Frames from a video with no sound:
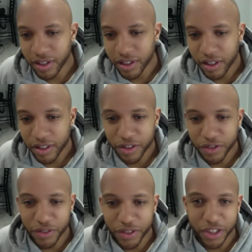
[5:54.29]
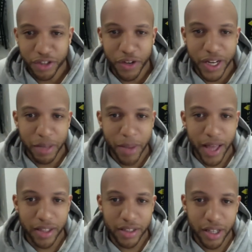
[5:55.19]
Go ahead. The training
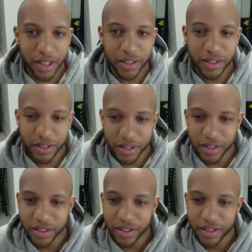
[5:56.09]
balance scale. yeah,